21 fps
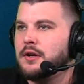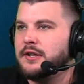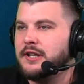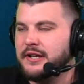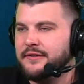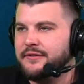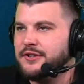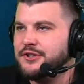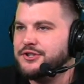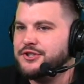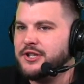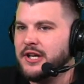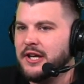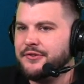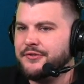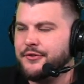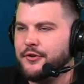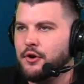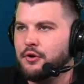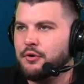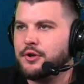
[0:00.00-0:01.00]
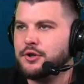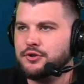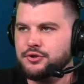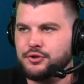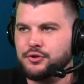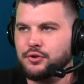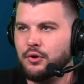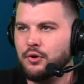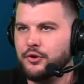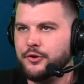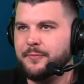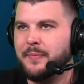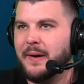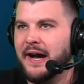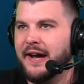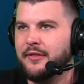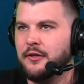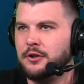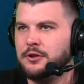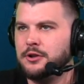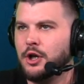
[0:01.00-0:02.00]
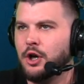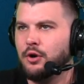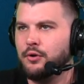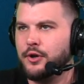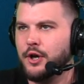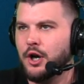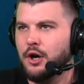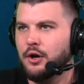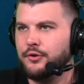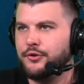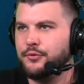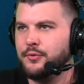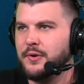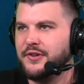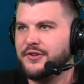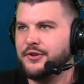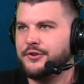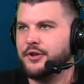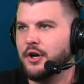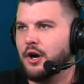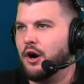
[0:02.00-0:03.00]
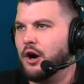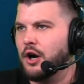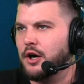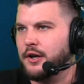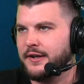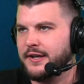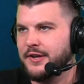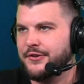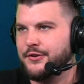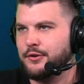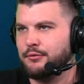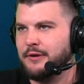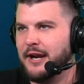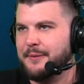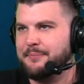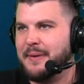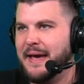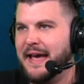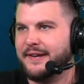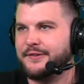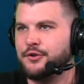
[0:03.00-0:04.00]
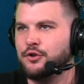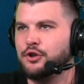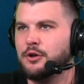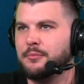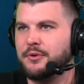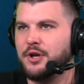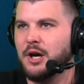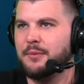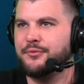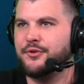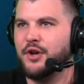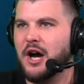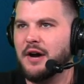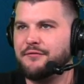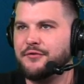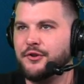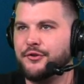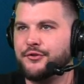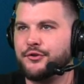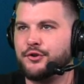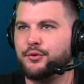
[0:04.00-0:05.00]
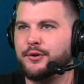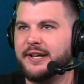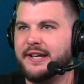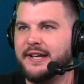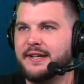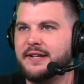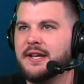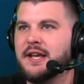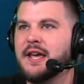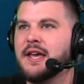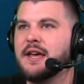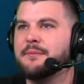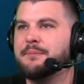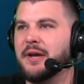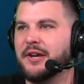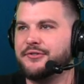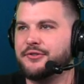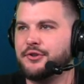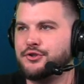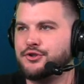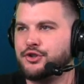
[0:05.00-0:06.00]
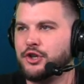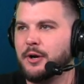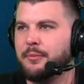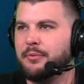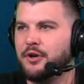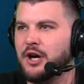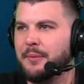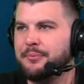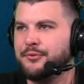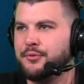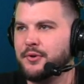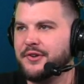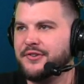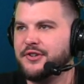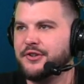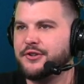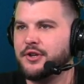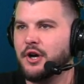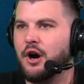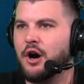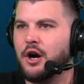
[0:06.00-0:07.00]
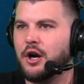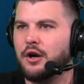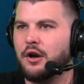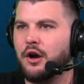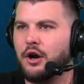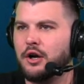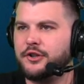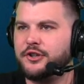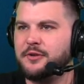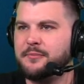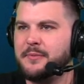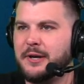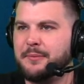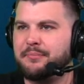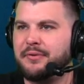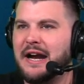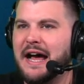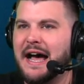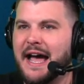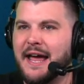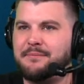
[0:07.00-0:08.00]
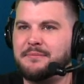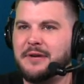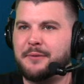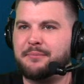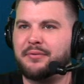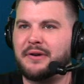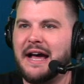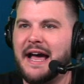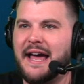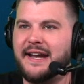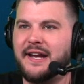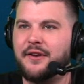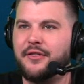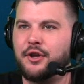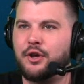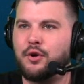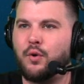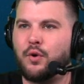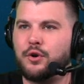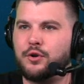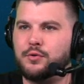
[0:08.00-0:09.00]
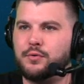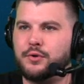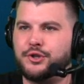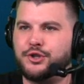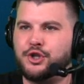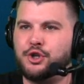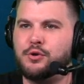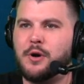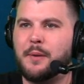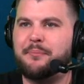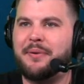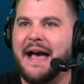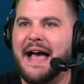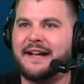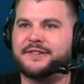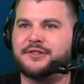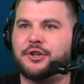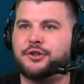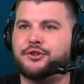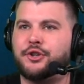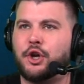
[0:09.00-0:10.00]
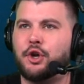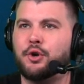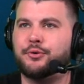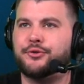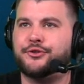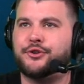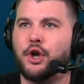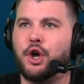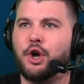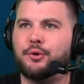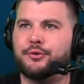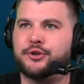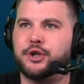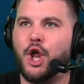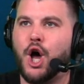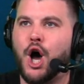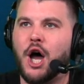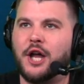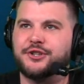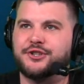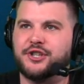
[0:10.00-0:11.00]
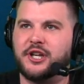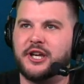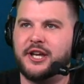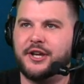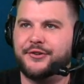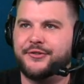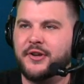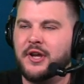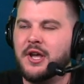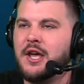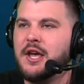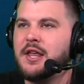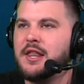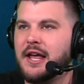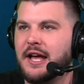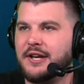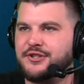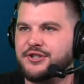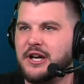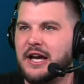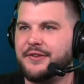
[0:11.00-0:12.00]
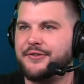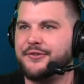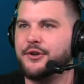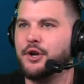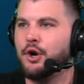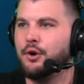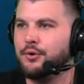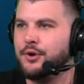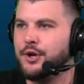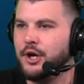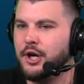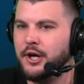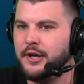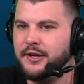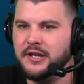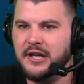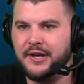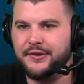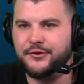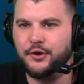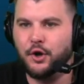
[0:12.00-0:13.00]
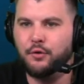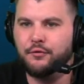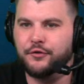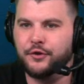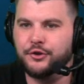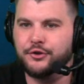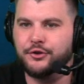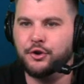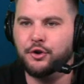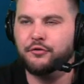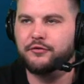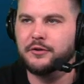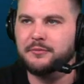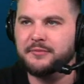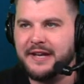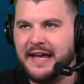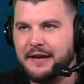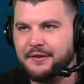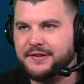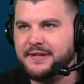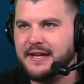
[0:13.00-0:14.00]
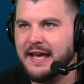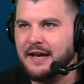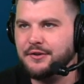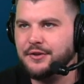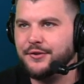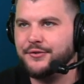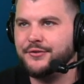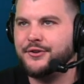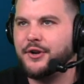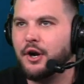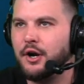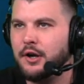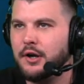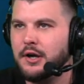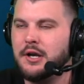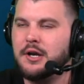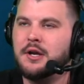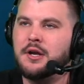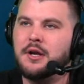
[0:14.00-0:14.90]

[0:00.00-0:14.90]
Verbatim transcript: DiVincenzo controls by the logo. Swings it to Hart. Gets it right back to him. Comes off the screen. Picks his dribble up, swings it to Hart. Hart to McBride. McBride into the corner to Achiuwa. Back to Deuce. Deuce launches. That shot's no good. Knicks zero for two from downtown to start.